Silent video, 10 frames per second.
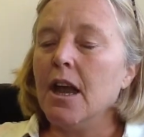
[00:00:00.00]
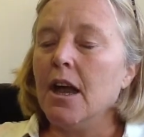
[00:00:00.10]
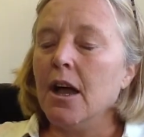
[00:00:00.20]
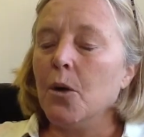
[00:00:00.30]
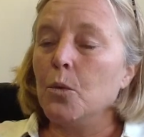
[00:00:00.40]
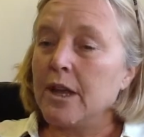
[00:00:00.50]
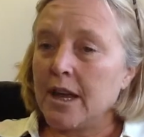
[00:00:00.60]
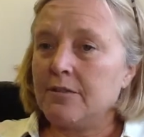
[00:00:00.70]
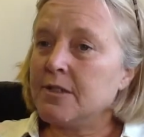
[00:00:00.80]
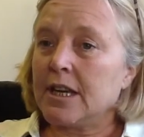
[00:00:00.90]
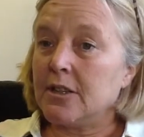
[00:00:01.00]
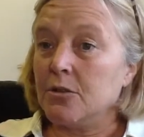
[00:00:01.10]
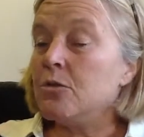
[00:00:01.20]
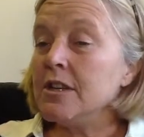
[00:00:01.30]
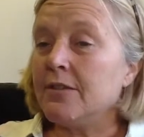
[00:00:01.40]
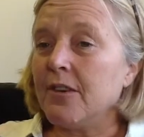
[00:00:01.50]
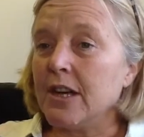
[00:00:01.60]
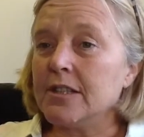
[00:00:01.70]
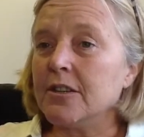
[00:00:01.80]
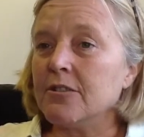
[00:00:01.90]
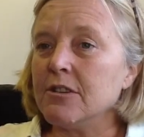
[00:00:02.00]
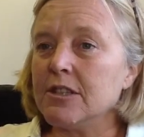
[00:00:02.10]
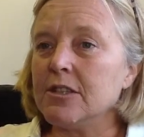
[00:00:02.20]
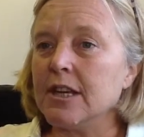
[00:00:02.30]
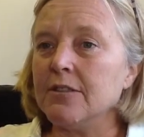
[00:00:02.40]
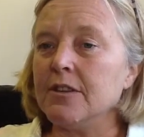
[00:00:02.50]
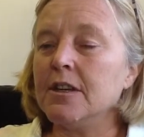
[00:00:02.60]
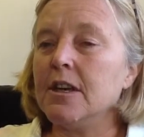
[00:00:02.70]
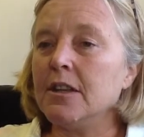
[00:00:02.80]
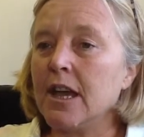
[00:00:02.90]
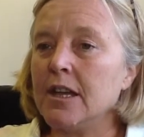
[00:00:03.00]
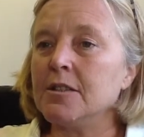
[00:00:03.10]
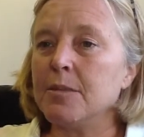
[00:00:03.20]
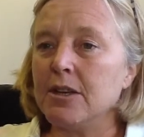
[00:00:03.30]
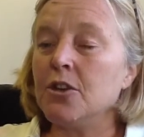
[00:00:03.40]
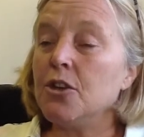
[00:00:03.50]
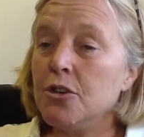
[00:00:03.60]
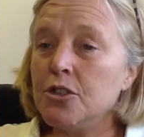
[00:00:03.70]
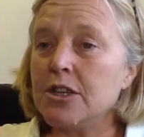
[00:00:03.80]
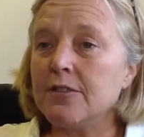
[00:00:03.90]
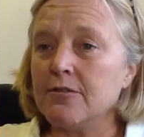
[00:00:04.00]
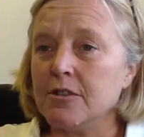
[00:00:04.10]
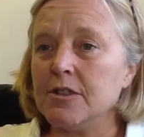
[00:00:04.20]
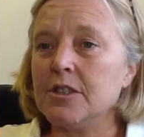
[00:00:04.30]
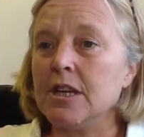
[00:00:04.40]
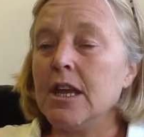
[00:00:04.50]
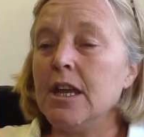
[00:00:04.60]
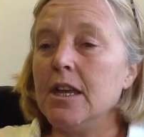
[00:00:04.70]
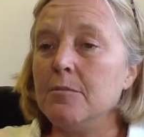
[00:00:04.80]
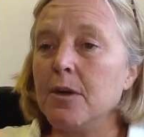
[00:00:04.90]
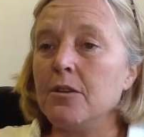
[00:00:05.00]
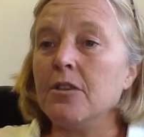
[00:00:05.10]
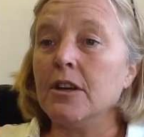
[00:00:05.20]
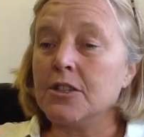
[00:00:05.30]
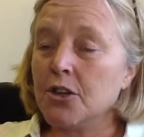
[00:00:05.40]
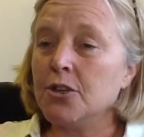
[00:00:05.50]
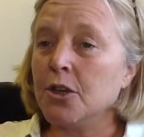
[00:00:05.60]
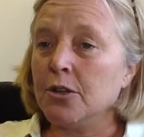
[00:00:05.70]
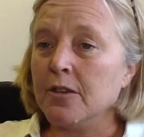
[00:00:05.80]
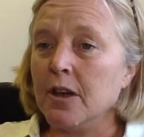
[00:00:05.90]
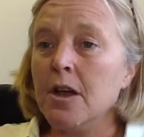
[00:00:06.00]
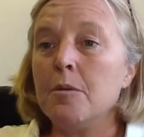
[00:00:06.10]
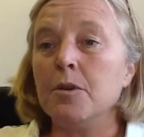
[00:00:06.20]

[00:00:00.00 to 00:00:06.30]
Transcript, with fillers: Uh, we have taken all the advice that Chris has given, and that has made a huge difference in both our turnover,